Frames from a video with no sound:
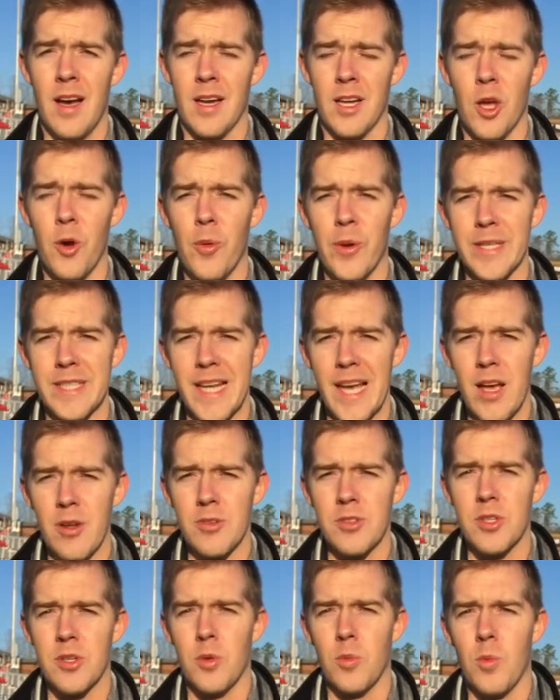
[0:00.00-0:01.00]
going
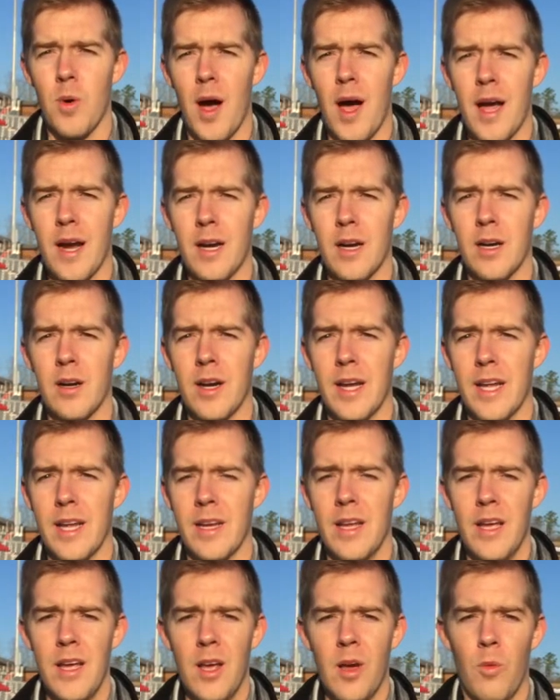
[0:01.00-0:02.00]
down to the wire.
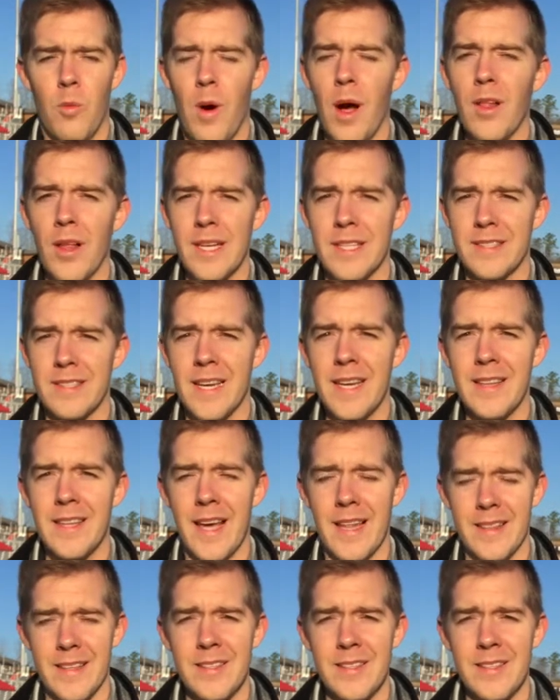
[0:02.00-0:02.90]
And while I say that,